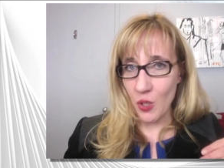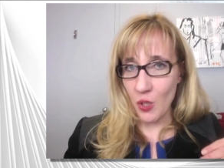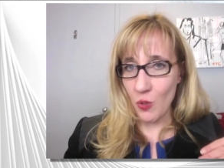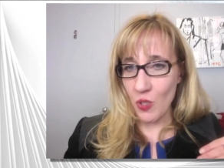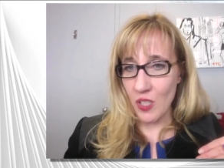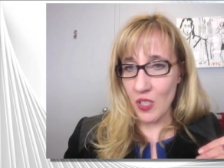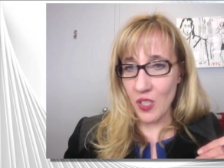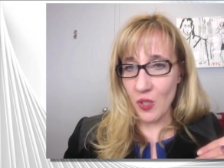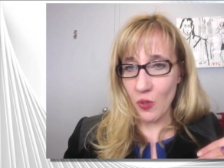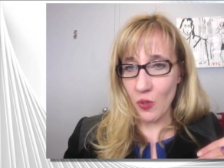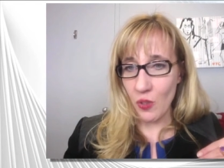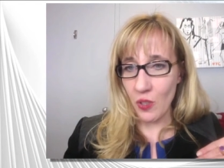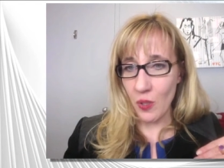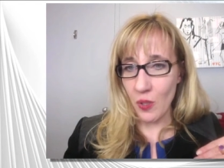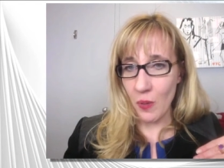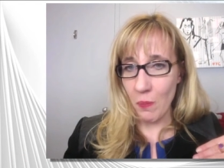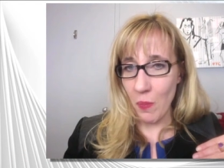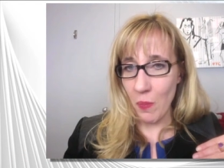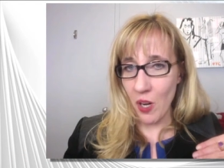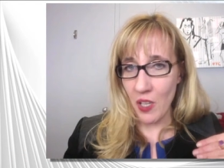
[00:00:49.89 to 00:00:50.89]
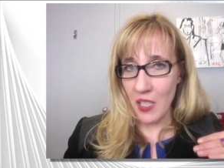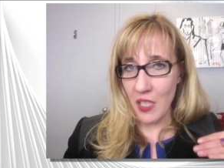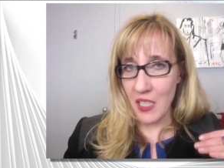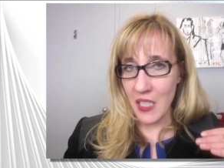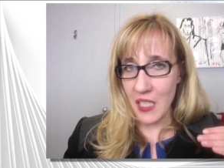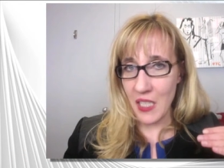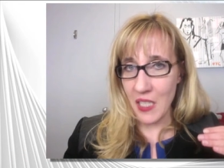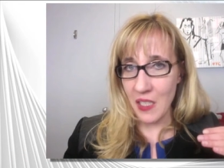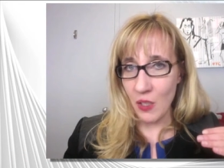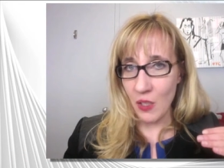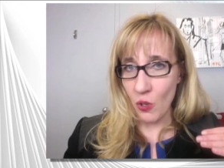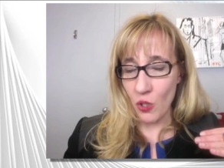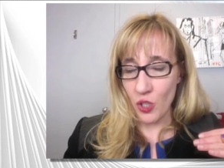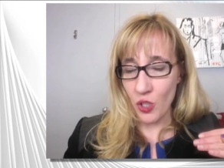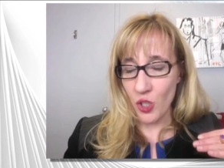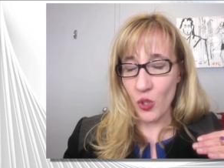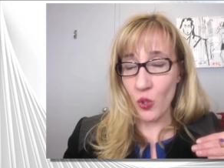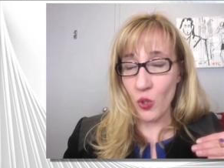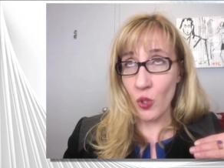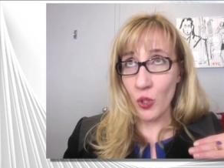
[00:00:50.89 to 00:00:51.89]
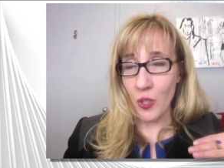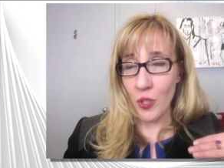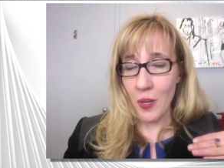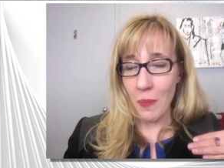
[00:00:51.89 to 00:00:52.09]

to solar marketing or solar